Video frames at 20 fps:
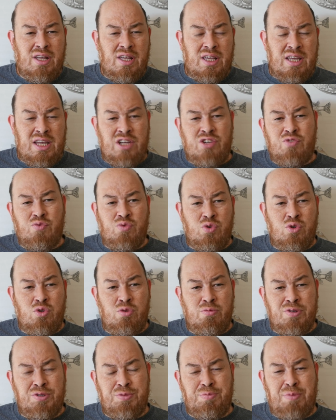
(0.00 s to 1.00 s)
each
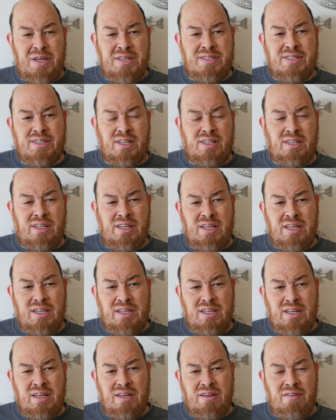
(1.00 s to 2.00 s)
room is
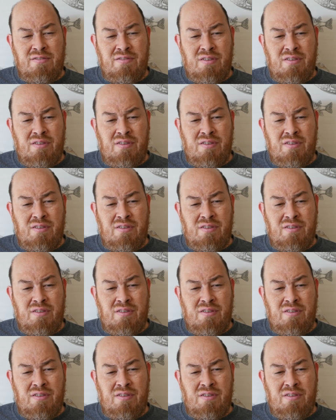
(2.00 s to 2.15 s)
basically